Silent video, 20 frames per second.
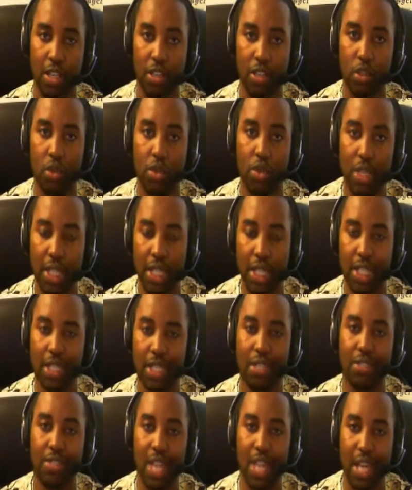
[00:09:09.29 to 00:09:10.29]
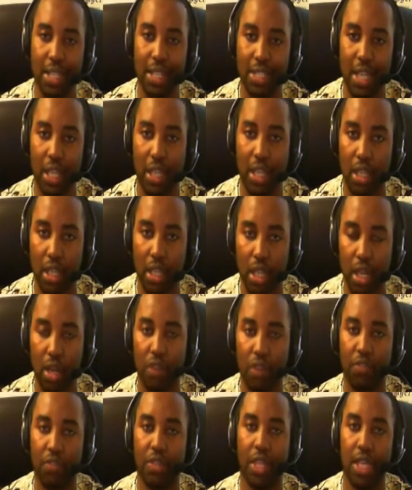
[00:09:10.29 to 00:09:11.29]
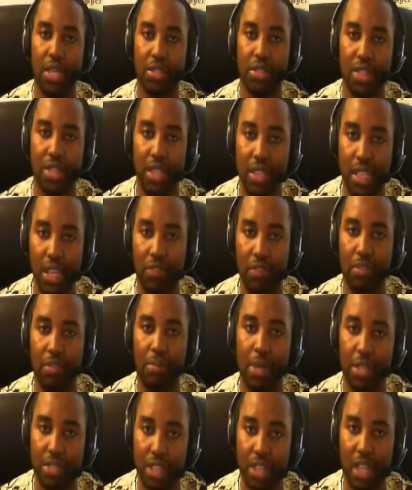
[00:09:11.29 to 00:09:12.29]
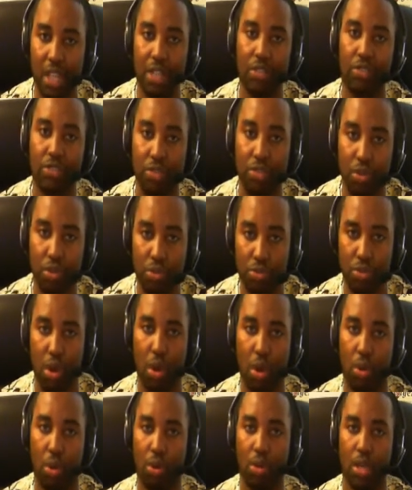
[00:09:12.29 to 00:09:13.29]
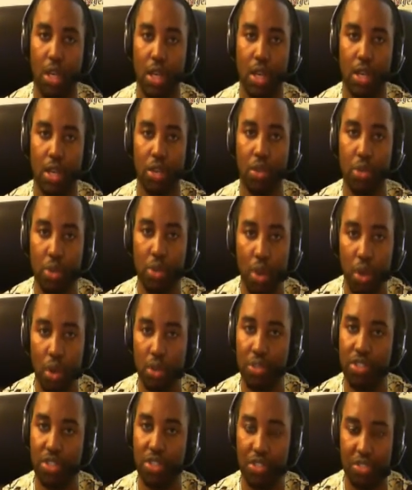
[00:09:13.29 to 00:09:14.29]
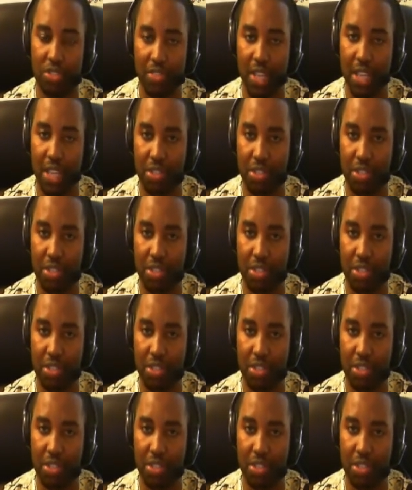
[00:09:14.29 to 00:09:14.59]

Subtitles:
You need to start taking care of kids and give them a chance to grow. You don't just